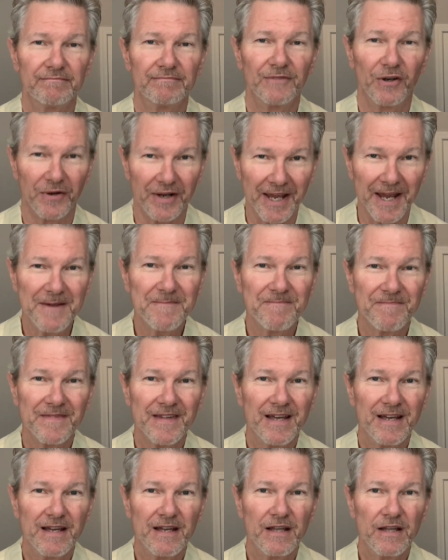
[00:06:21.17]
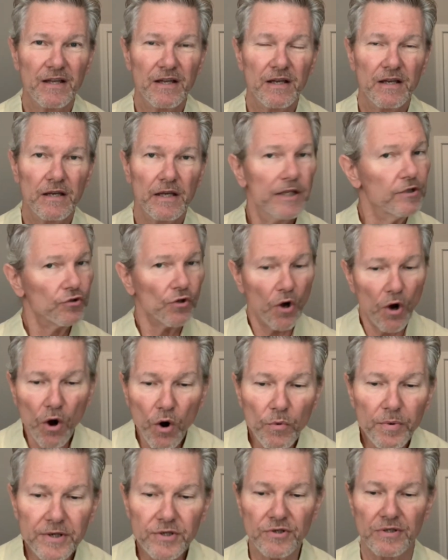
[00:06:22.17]
okay? It's
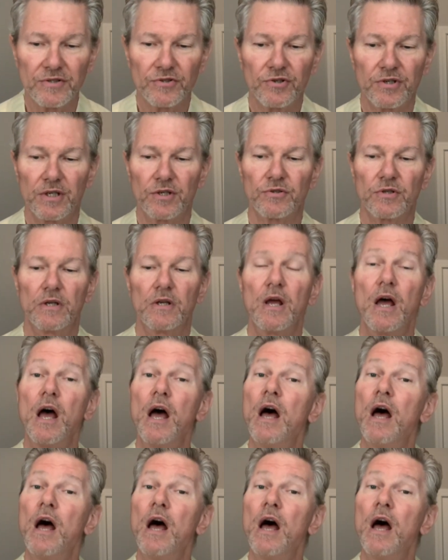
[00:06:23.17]
always in season.